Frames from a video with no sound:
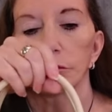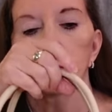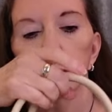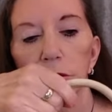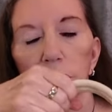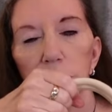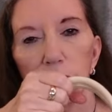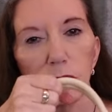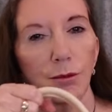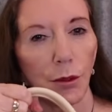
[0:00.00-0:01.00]
it
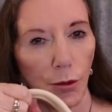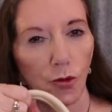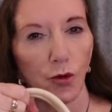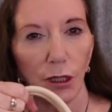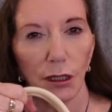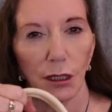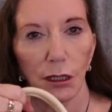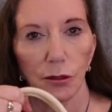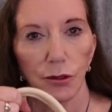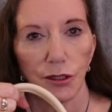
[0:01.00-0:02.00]
tends to be a bit rainy
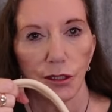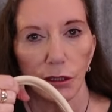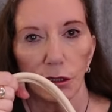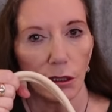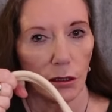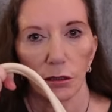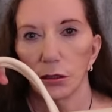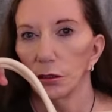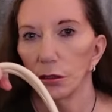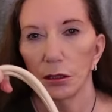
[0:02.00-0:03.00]
here in Sydney, and
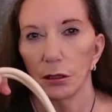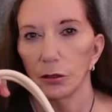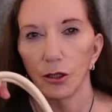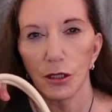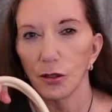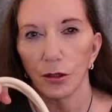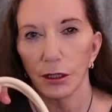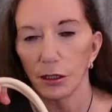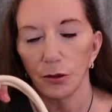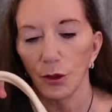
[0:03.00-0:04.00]
she's not
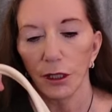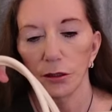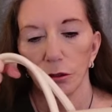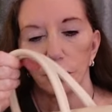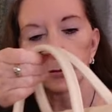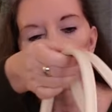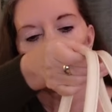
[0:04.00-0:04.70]
getting rain on her.